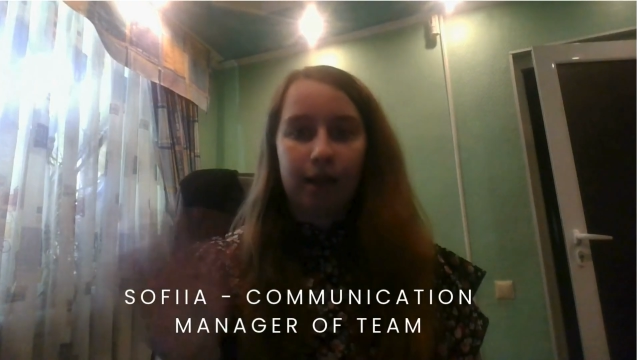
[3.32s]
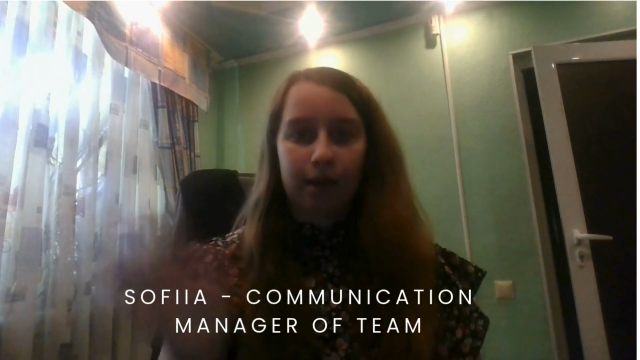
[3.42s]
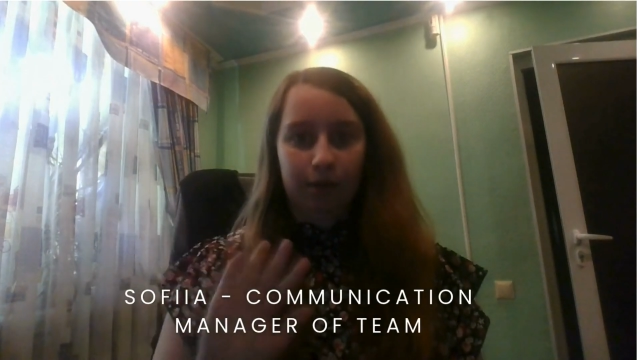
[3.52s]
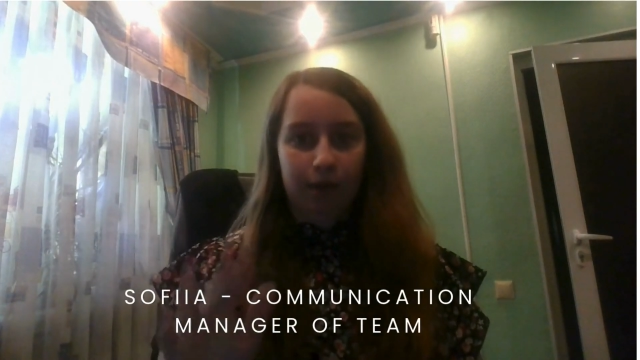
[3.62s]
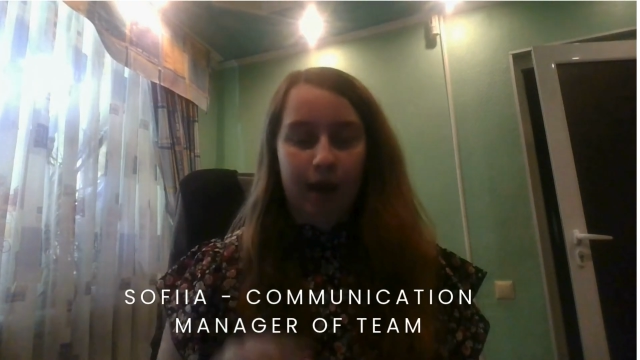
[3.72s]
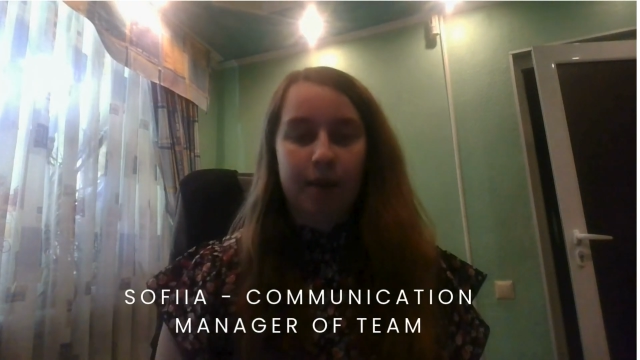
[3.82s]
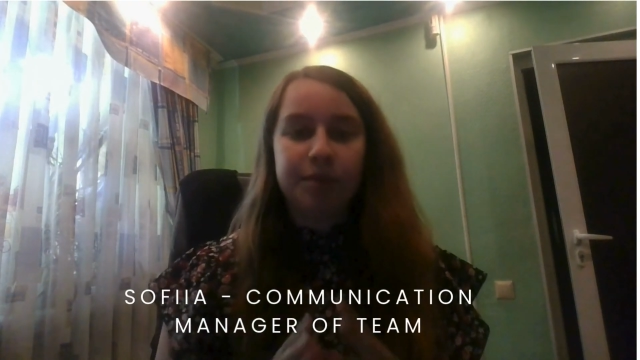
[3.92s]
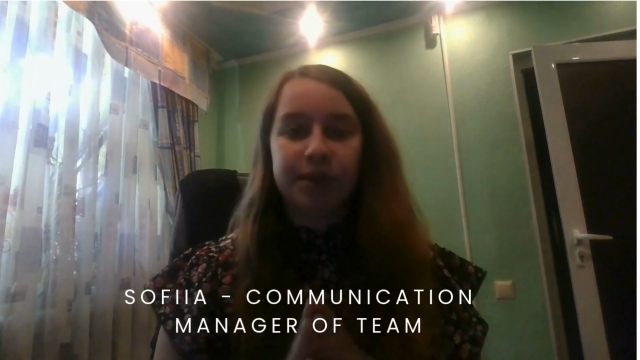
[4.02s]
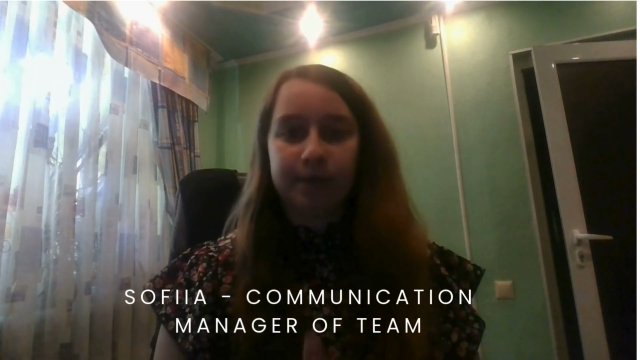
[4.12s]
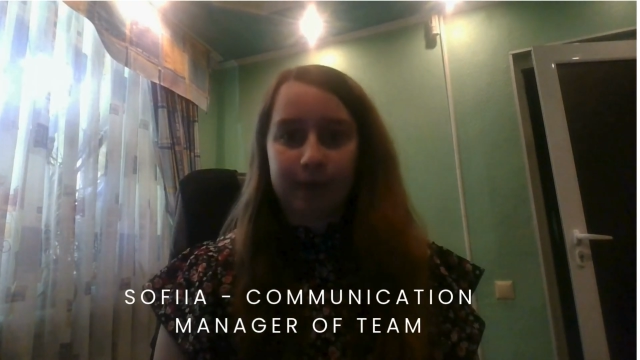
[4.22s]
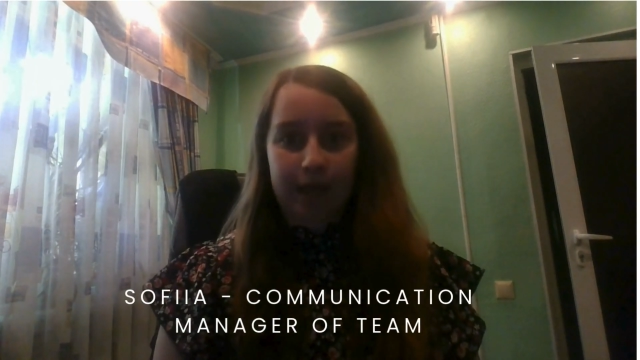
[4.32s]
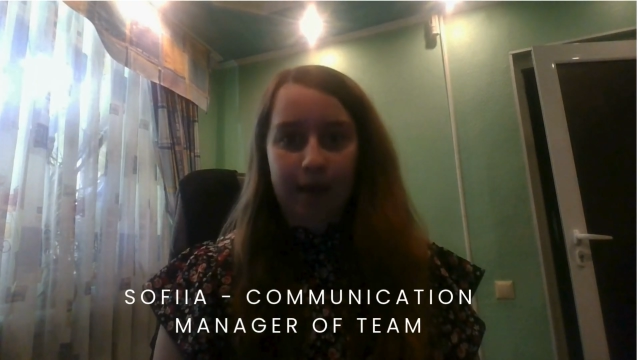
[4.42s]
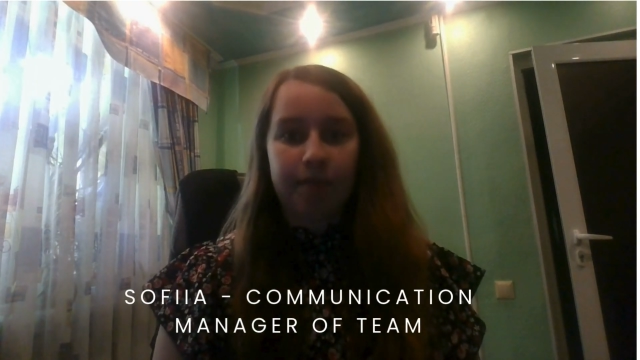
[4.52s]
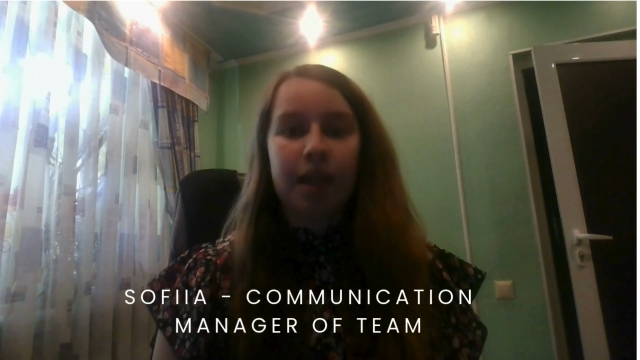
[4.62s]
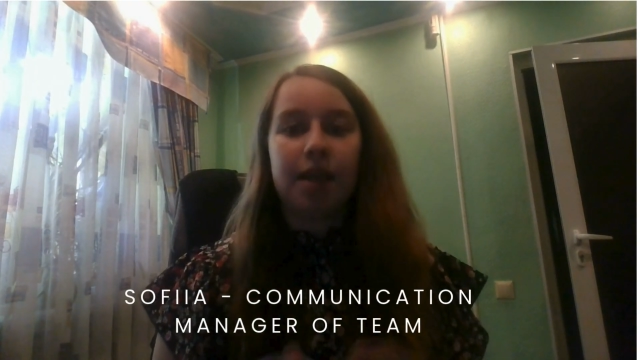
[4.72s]
Hello, I'm
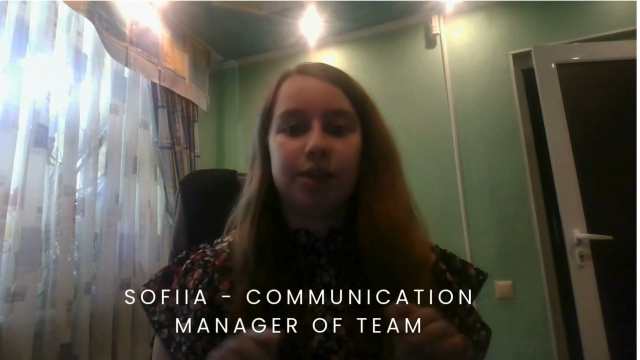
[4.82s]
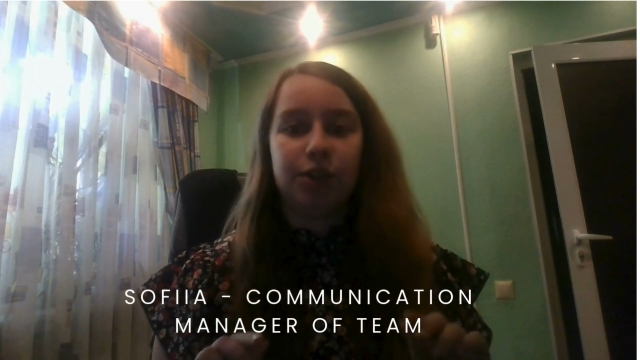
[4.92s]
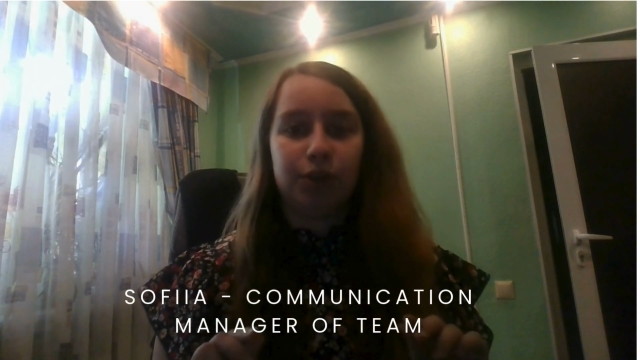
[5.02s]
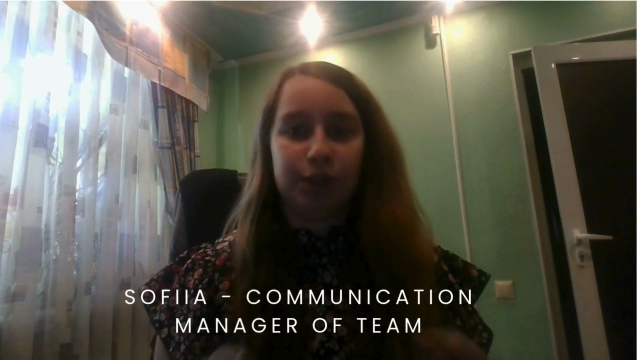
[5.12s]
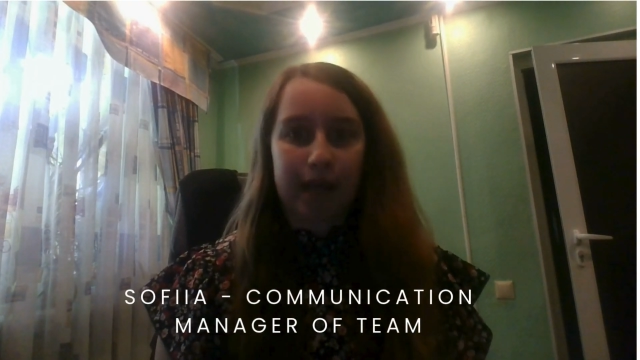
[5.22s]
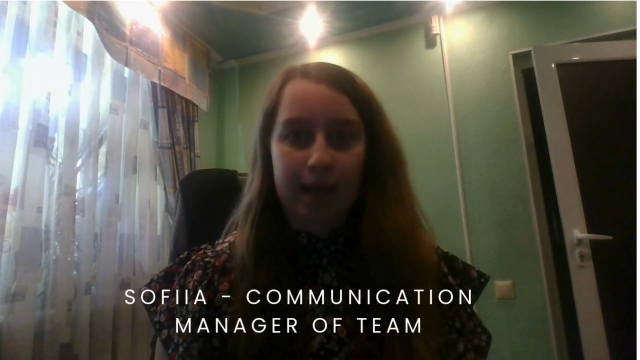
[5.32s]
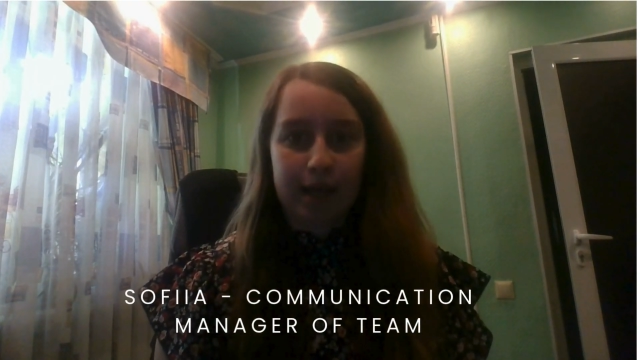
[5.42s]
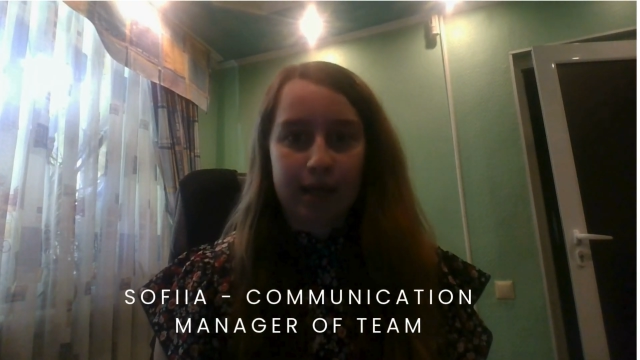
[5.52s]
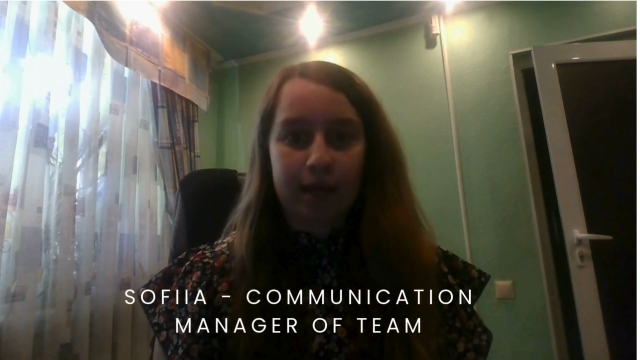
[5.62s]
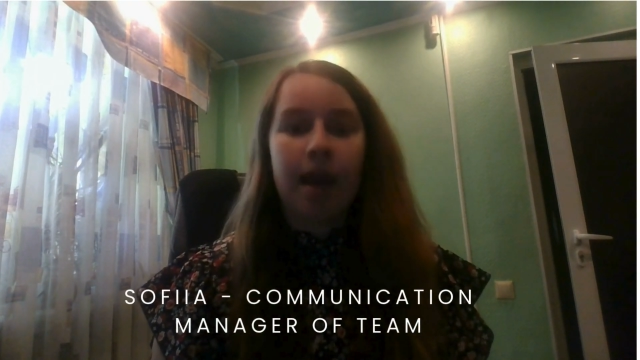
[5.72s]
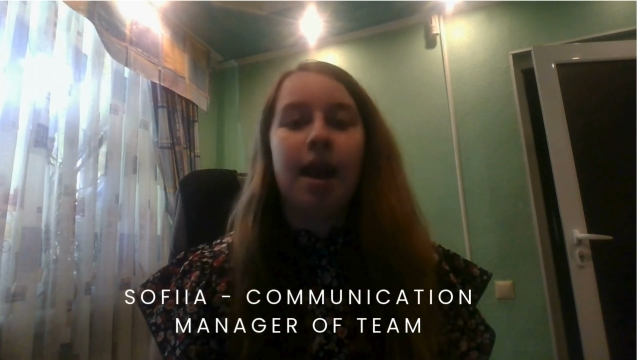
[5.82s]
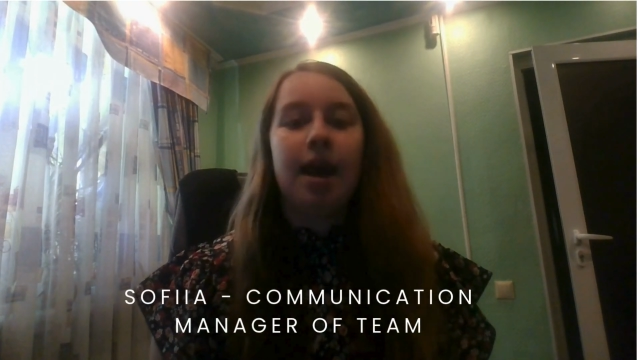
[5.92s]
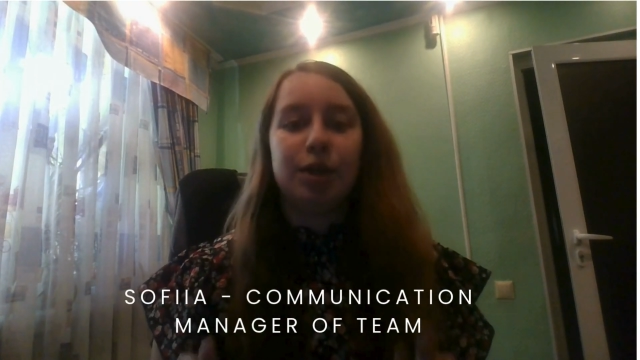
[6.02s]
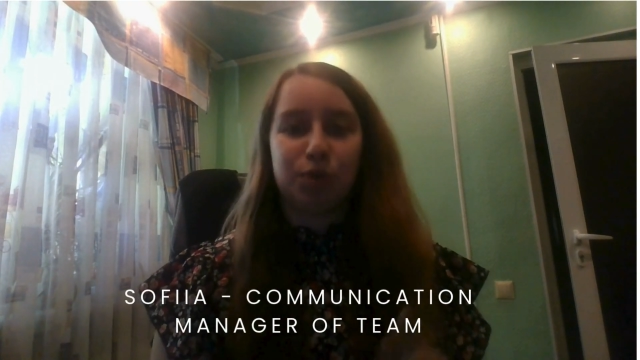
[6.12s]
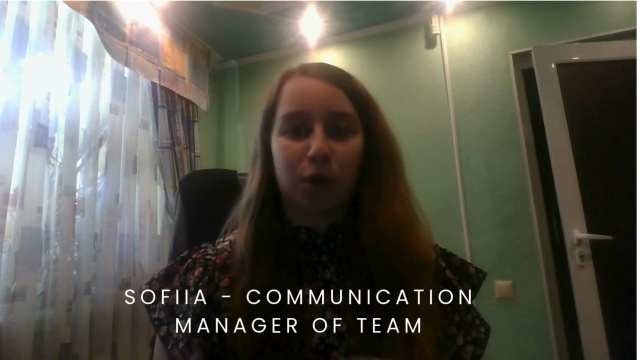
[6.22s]
Sophia, and today
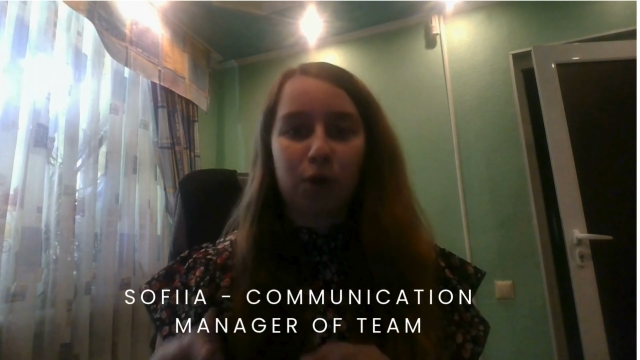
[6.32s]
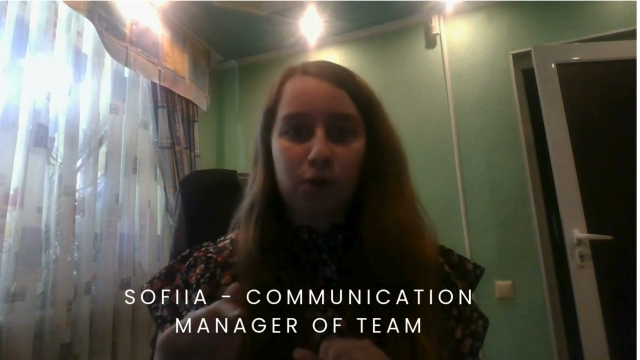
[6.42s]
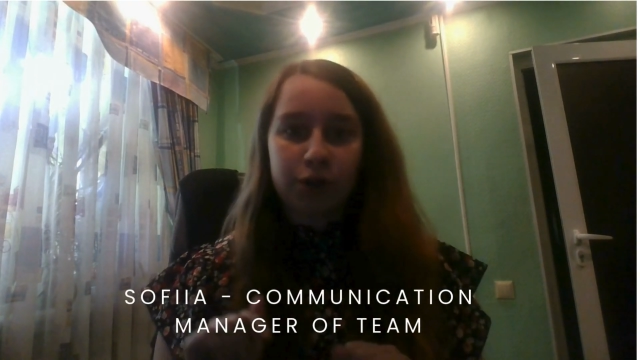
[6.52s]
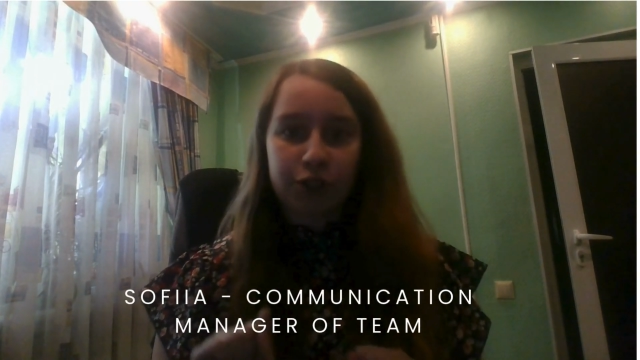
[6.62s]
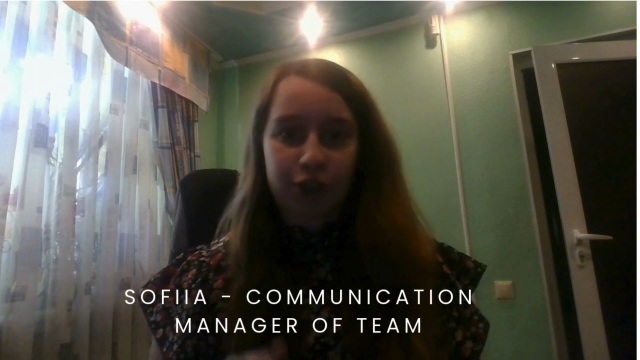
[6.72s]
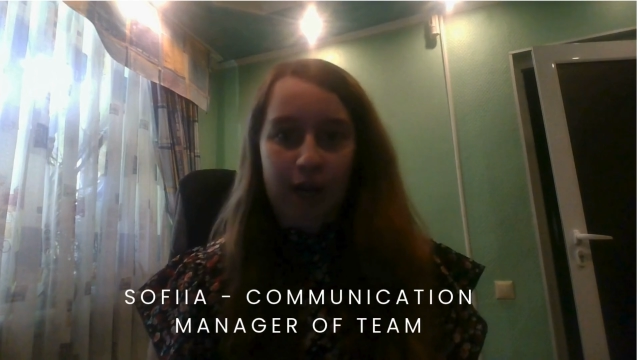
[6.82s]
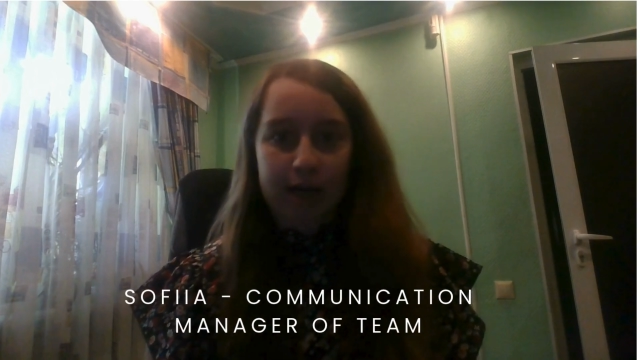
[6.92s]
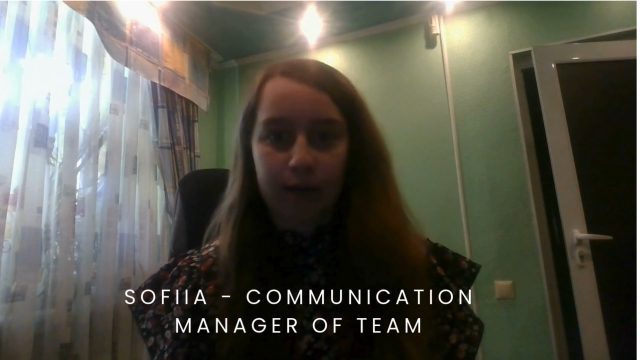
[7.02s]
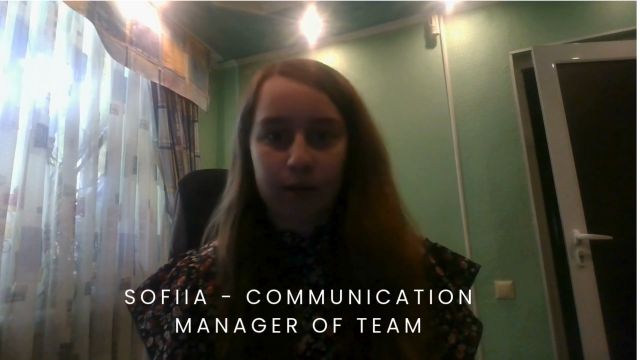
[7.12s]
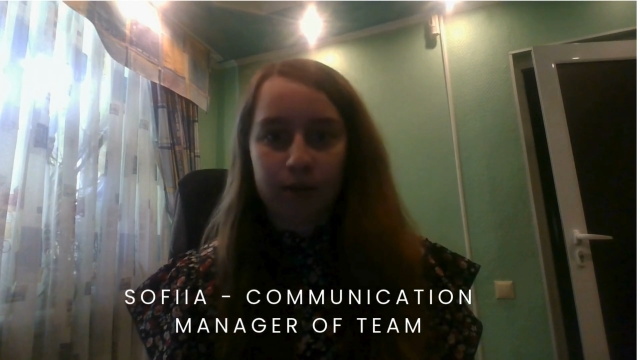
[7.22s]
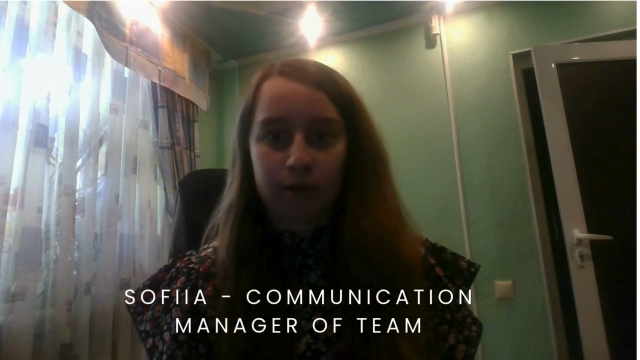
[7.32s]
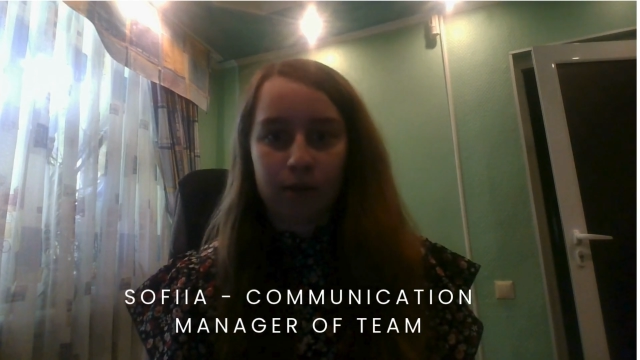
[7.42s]
at Procro channel,